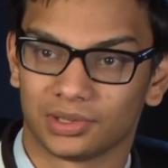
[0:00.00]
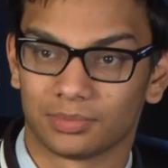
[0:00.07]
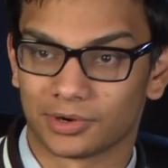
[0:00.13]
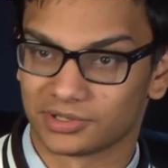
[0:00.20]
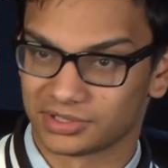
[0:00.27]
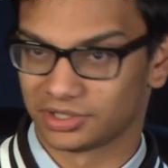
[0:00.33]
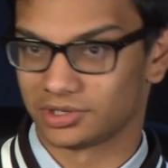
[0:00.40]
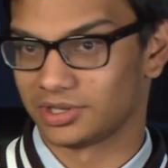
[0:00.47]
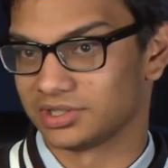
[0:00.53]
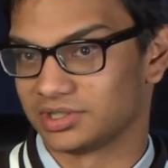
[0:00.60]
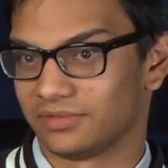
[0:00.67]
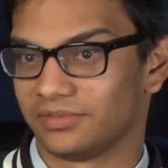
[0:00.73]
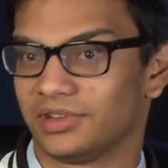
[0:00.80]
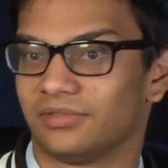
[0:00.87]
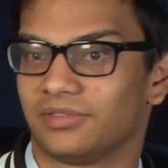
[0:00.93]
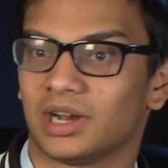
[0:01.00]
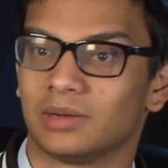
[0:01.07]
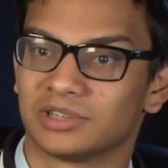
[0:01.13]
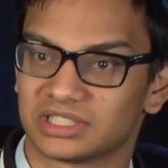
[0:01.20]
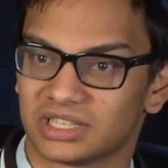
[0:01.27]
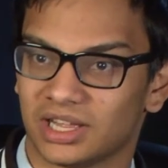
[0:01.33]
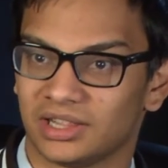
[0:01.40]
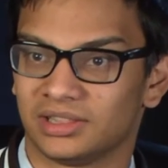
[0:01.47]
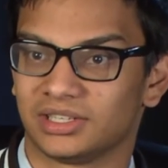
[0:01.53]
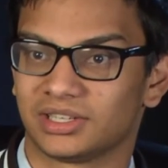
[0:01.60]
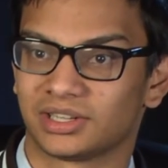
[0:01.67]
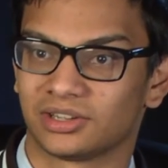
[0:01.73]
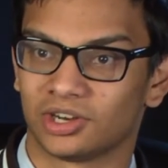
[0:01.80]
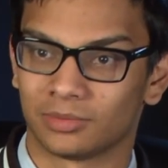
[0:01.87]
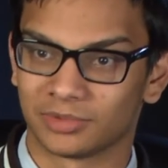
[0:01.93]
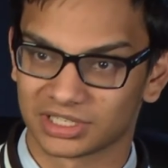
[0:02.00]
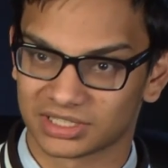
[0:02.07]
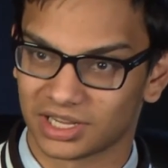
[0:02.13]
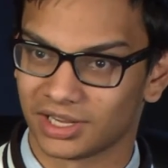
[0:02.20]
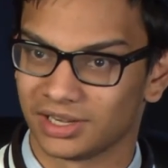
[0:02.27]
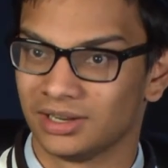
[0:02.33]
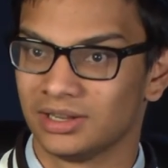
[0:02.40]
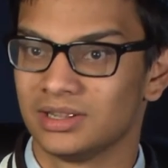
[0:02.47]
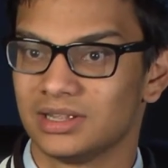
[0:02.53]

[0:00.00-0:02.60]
the pros and cons of the environment side and the economic side,